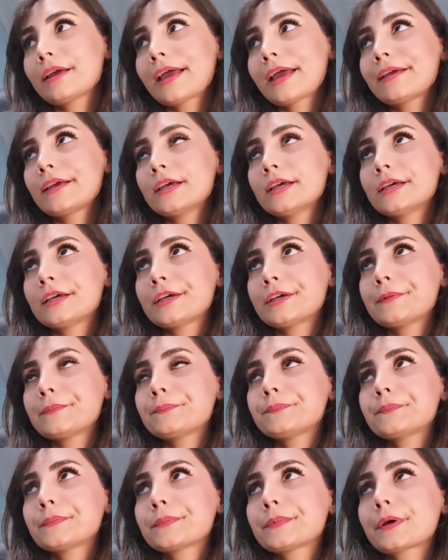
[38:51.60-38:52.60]
okay,
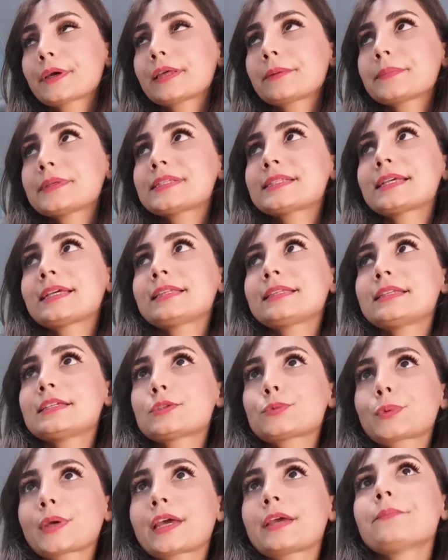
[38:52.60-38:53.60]
let me say it this
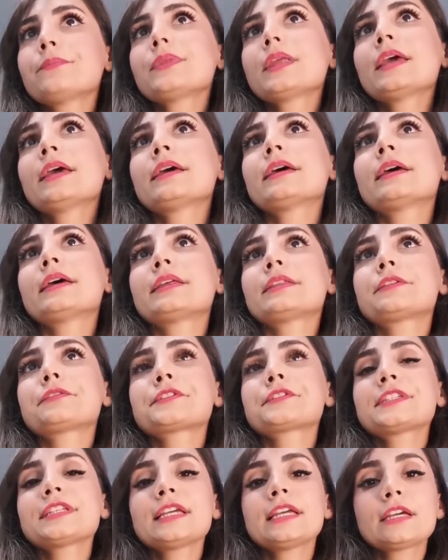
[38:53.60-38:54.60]
way. There
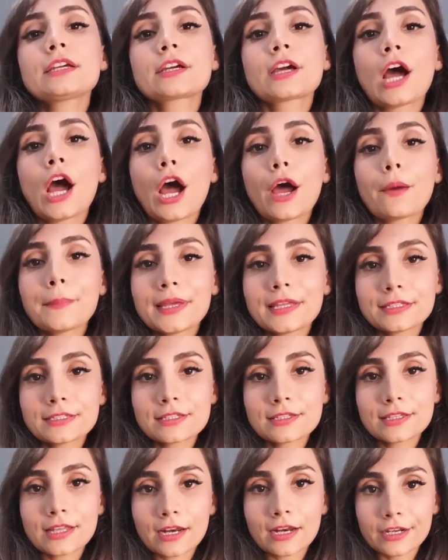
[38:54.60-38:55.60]
was a comment
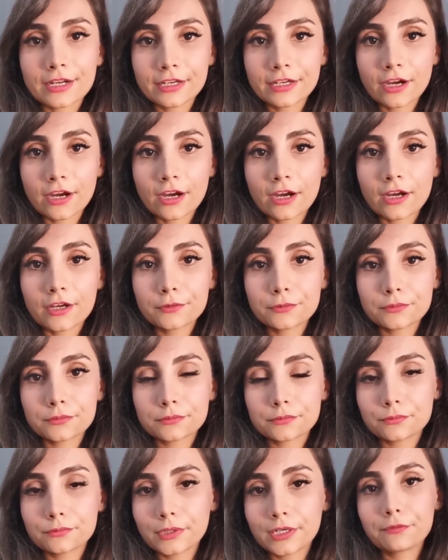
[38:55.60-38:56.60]
that I got on
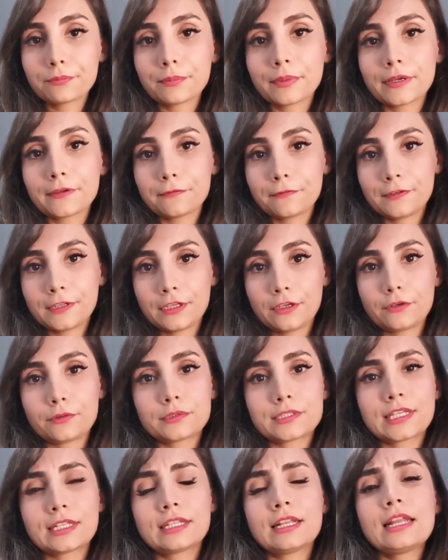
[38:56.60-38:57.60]
one of my videos,
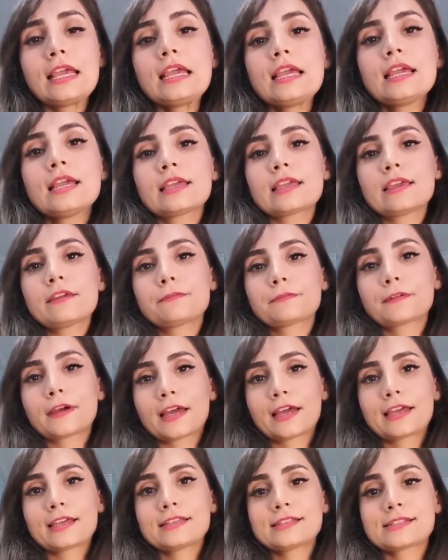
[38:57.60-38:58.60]
and then if
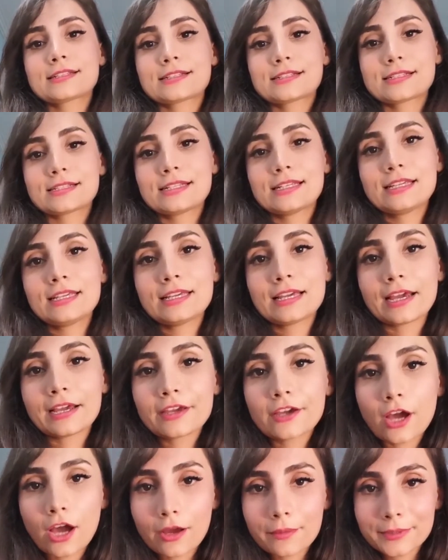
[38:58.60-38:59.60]
I see a
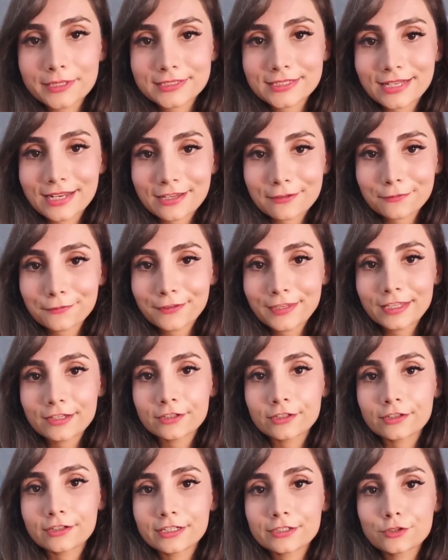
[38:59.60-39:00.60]
comment and I
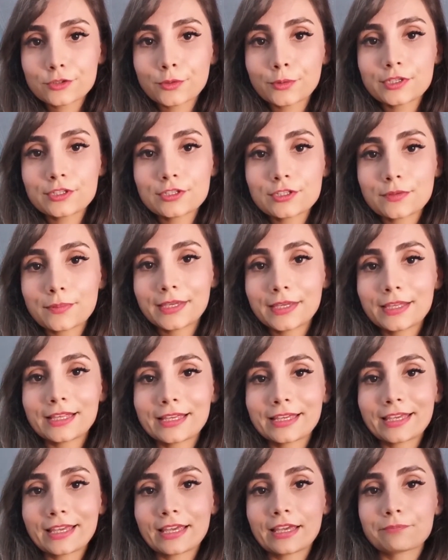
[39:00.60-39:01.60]
feel it's going to be
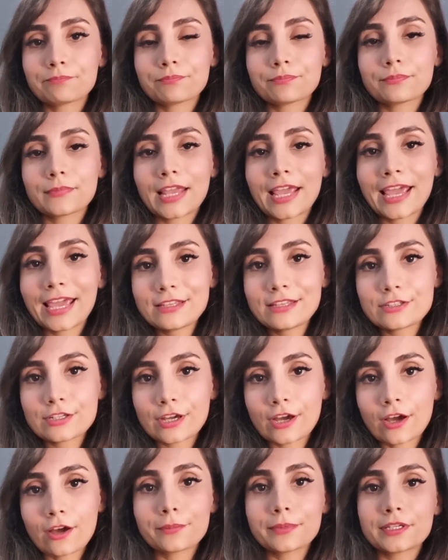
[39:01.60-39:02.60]
like a hate
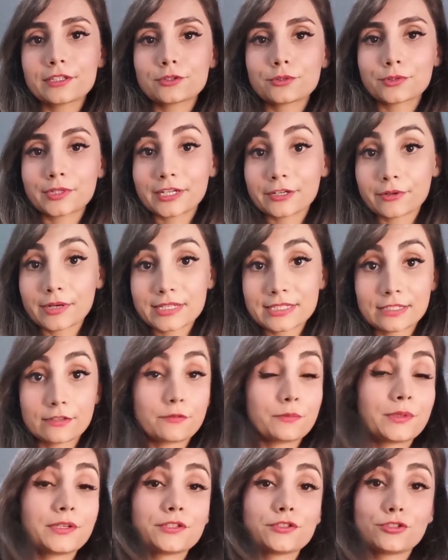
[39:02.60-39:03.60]
comment or aggressive,
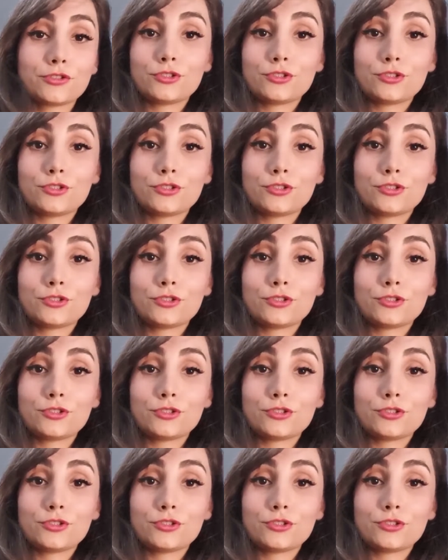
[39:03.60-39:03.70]
because you